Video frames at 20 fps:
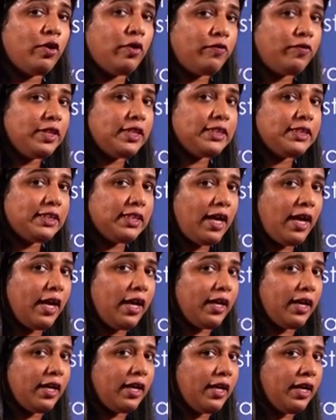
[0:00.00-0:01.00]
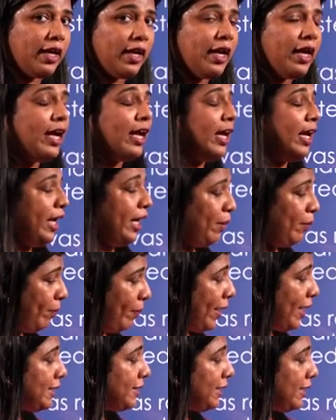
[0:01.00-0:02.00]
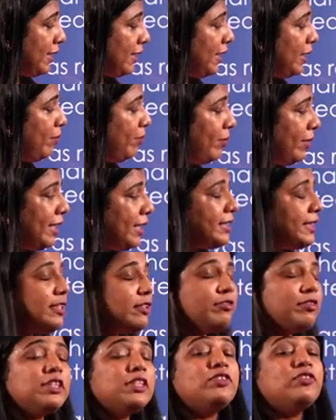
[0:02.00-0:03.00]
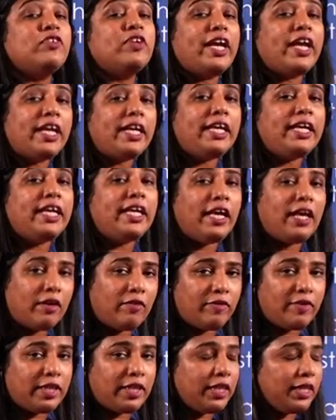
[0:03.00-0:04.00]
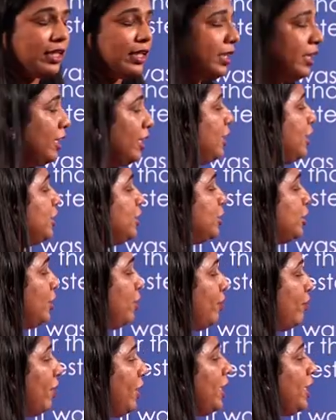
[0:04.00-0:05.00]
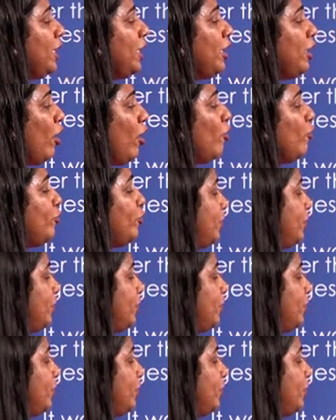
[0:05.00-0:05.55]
of the sky. It basically means it was raining heavily. So the meaning of